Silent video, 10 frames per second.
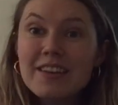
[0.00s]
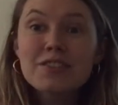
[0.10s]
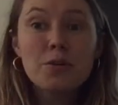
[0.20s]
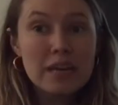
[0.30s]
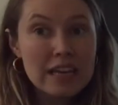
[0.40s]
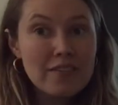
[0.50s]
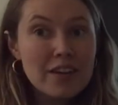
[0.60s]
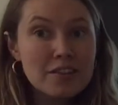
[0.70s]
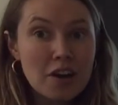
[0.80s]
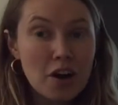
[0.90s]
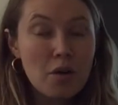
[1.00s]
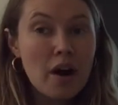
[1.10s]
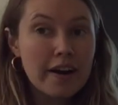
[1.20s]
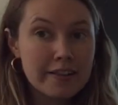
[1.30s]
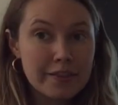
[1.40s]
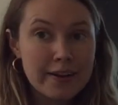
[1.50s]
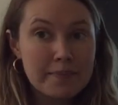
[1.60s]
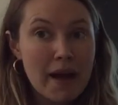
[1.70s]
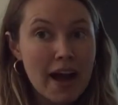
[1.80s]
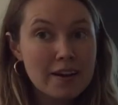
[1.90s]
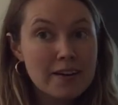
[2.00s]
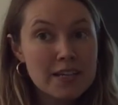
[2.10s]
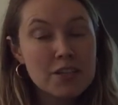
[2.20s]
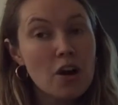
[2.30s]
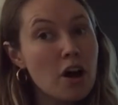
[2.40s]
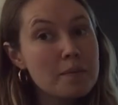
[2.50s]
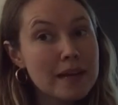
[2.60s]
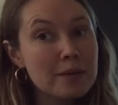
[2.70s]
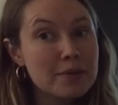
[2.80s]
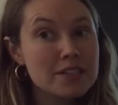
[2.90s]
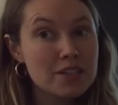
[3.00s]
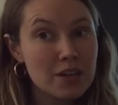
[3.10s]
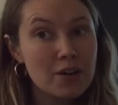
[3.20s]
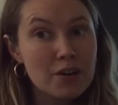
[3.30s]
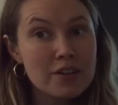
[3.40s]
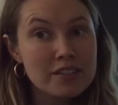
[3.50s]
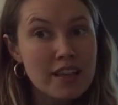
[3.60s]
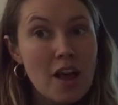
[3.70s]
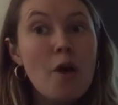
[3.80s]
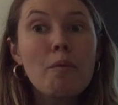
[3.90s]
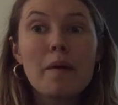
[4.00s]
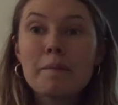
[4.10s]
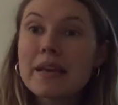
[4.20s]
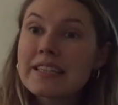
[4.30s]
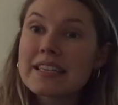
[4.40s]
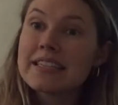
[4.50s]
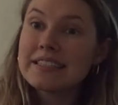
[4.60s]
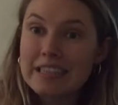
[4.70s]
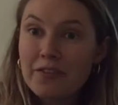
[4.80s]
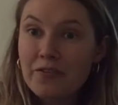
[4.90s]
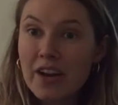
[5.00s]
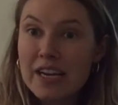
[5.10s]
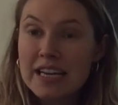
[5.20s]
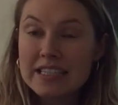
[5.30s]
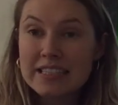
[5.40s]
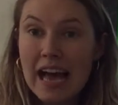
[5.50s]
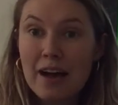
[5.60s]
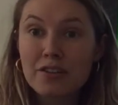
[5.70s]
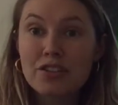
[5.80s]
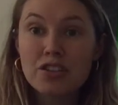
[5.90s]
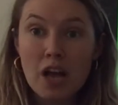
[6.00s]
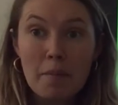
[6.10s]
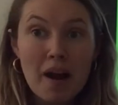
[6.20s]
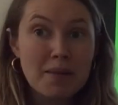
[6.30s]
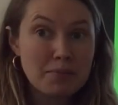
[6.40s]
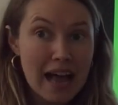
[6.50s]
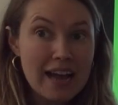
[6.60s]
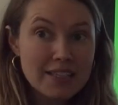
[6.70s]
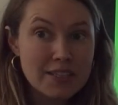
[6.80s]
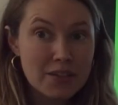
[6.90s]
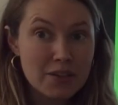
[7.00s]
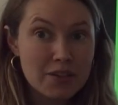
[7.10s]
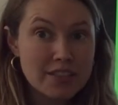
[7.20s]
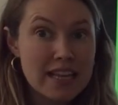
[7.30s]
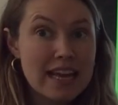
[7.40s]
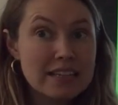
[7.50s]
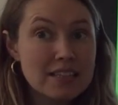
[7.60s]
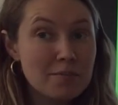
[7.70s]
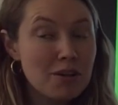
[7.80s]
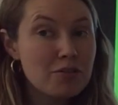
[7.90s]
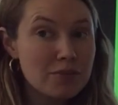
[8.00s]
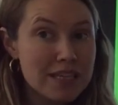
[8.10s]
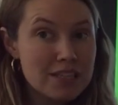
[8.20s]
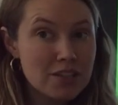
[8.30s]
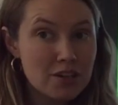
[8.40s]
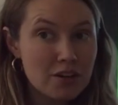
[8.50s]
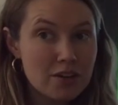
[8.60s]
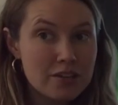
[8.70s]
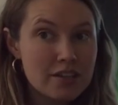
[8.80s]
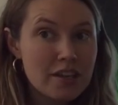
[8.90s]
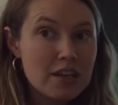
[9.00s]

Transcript: So even though our third pattern is all made with circles, what makes it different is that some are black circles and some are green circles.